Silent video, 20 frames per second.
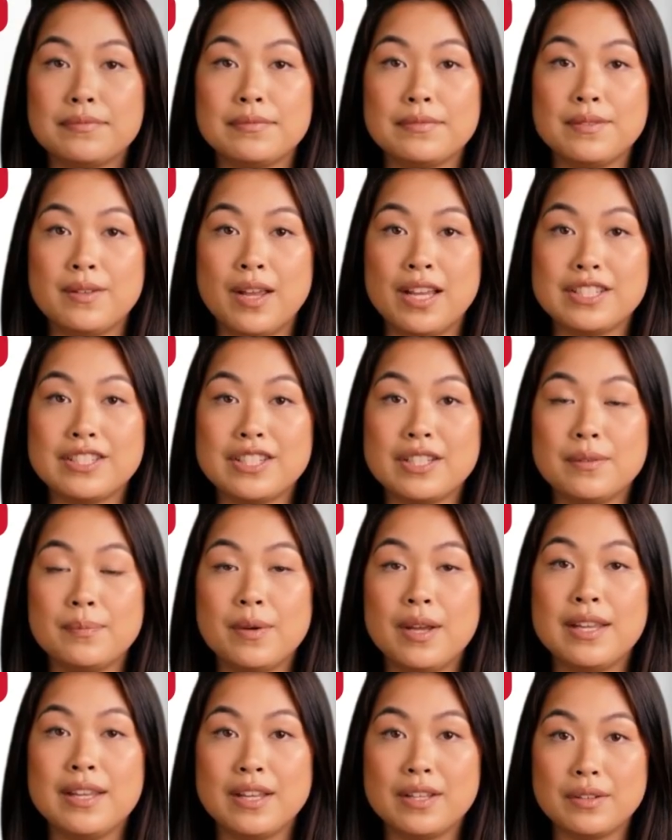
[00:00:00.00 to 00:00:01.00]
Question
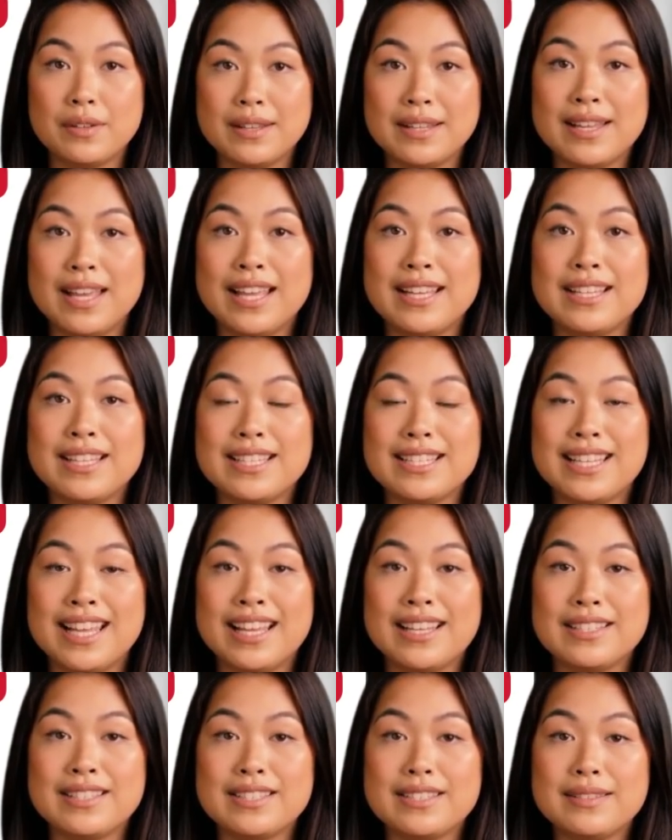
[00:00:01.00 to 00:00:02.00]

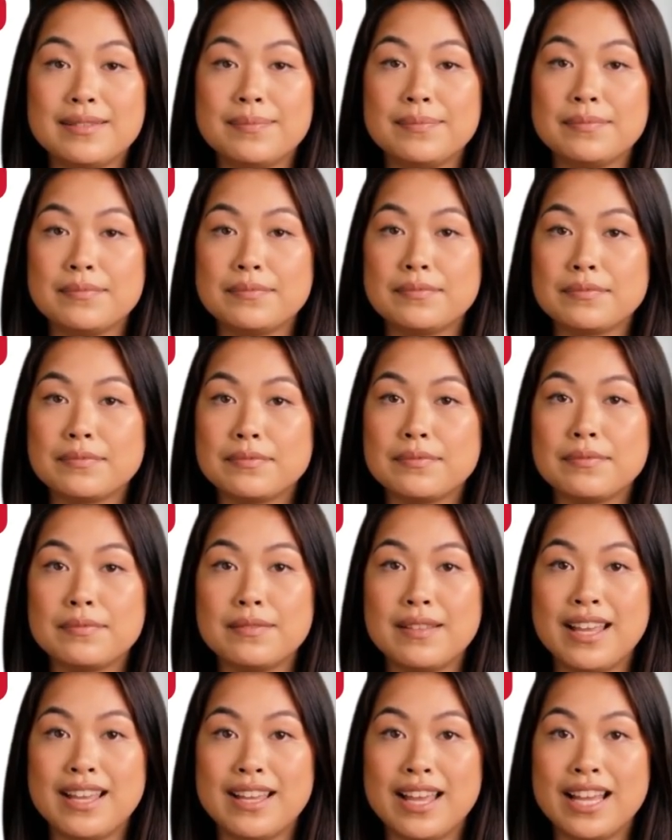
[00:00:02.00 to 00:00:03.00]
196.
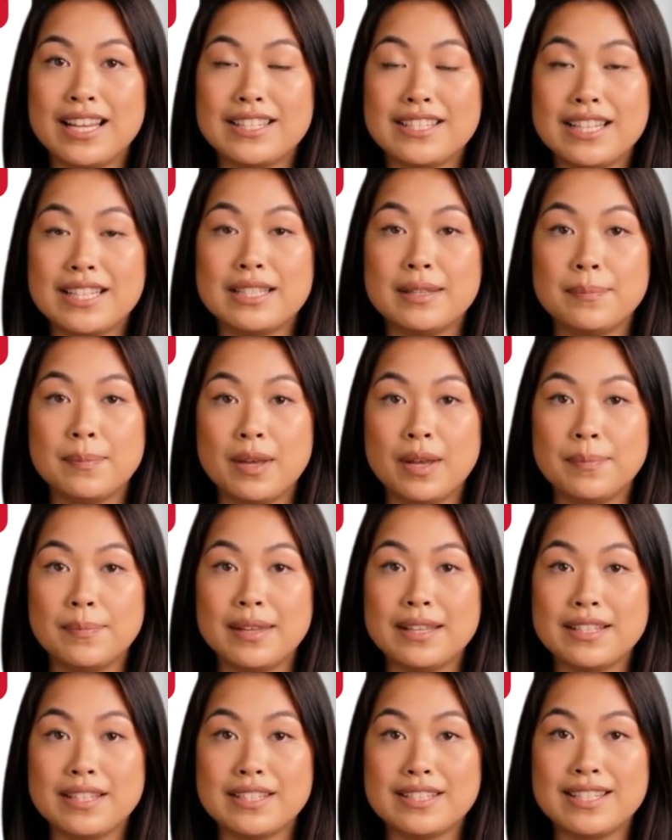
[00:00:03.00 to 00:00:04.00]
An IT
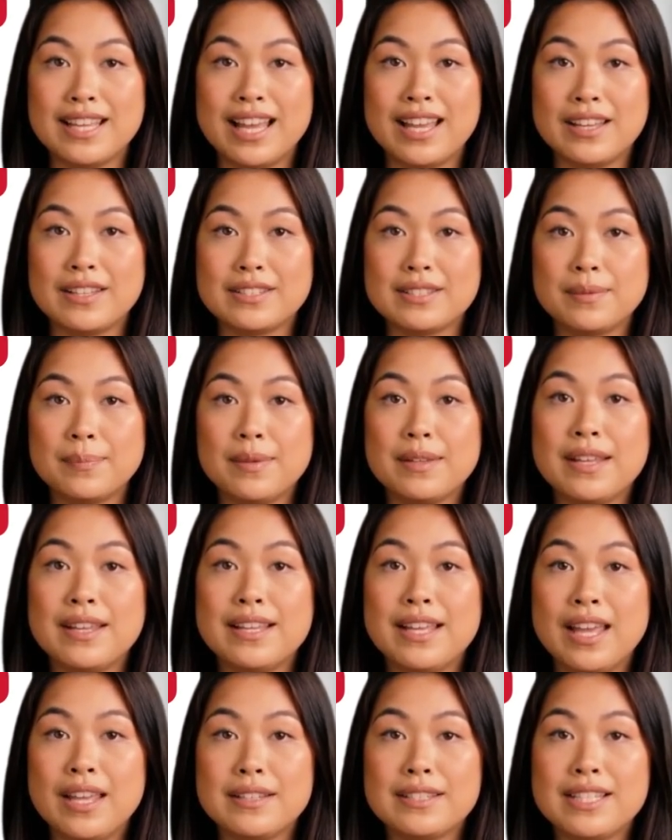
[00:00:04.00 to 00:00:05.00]
department is tasked with
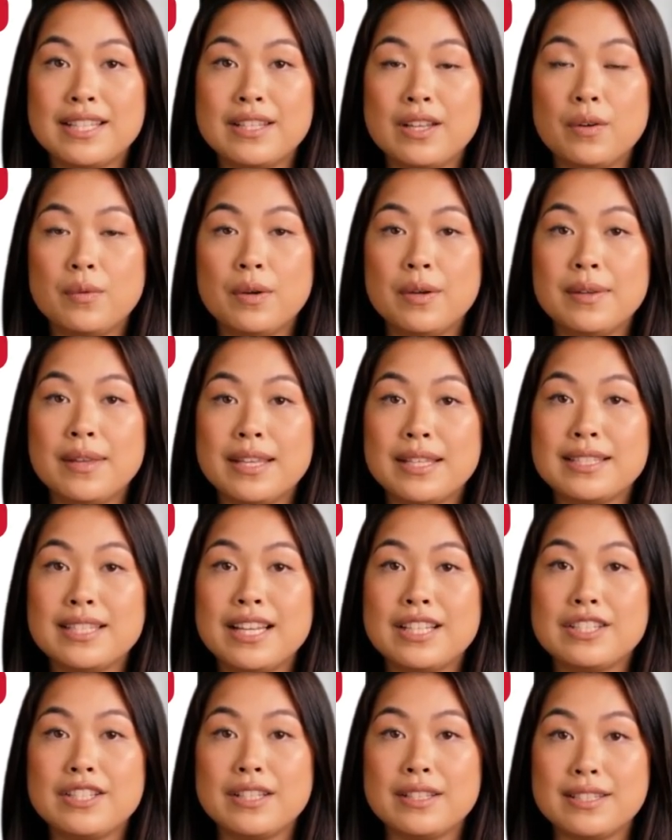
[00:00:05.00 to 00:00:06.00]
enhancing their
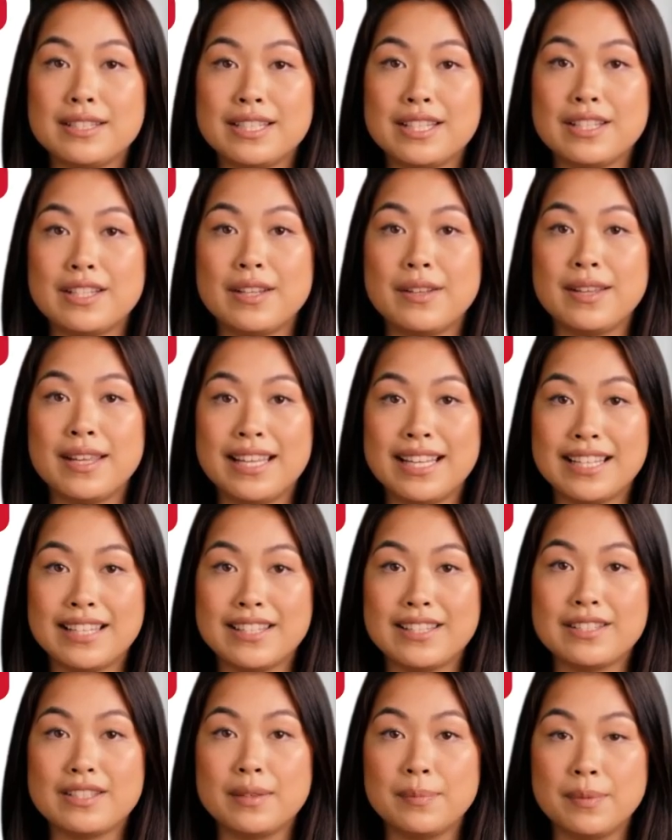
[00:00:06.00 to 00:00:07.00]
organization's
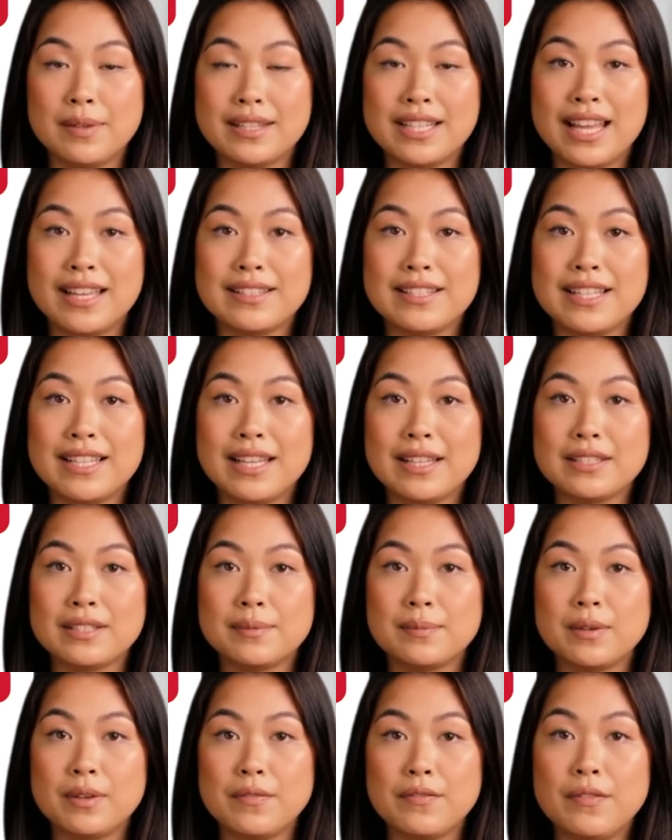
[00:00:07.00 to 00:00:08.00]
security to protect
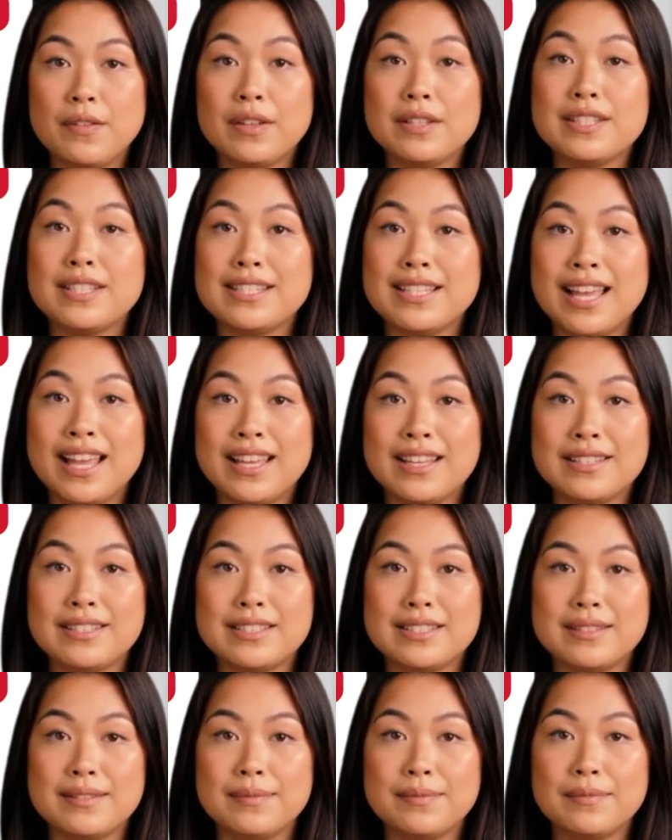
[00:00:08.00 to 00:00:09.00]
against brute force
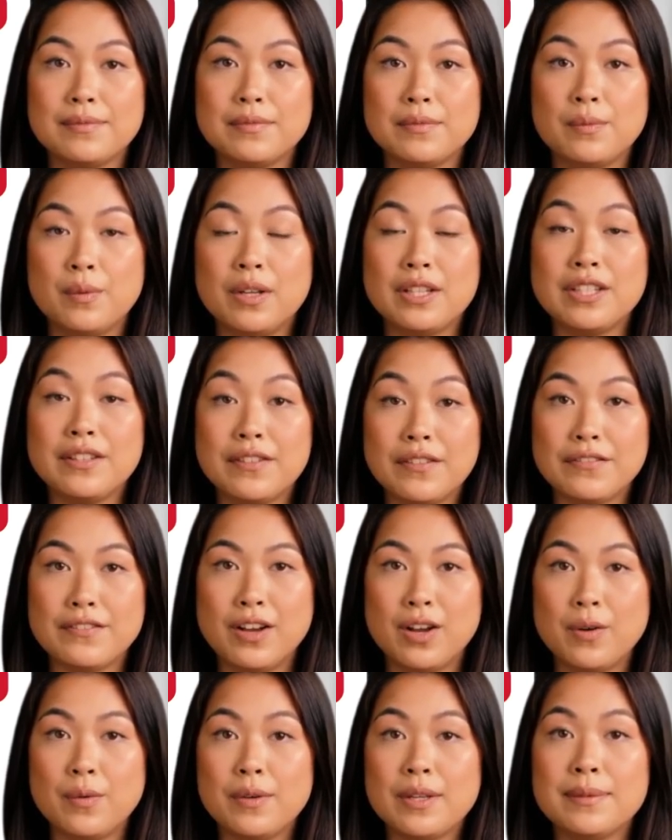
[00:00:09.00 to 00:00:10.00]
attacks. Which of the
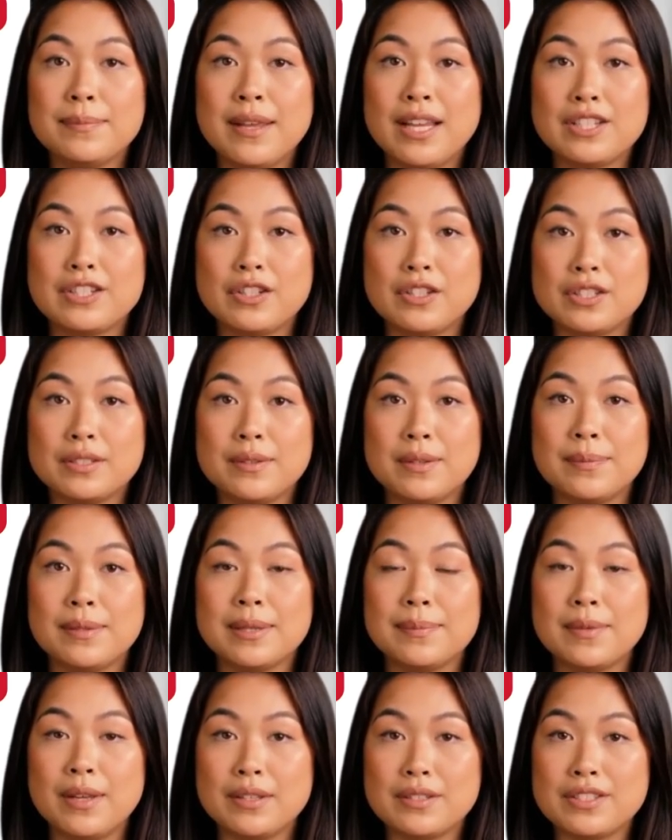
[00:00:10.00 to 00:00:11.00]
following measures would
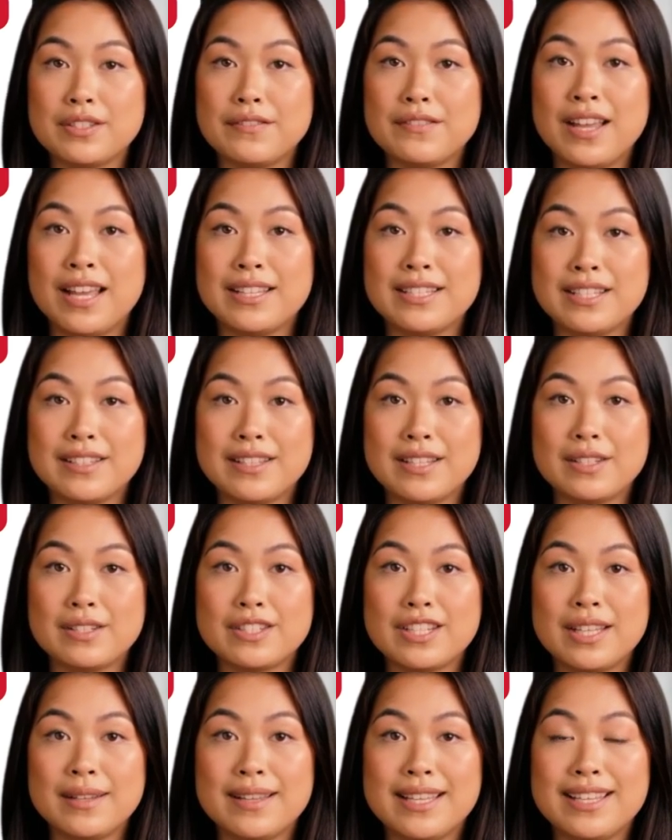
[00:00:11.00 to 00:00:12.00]
be most effective in
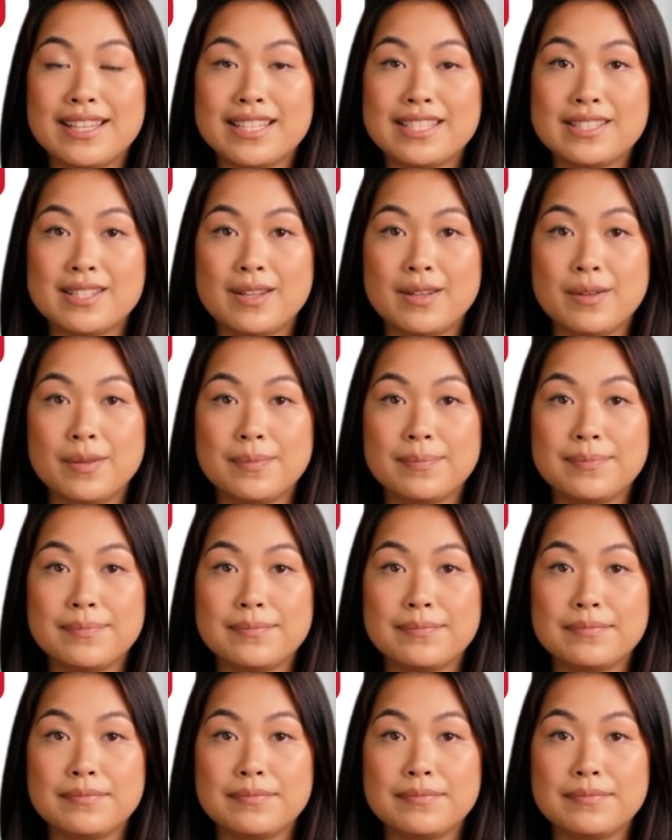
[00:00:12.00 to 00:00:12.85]
achieving this goal?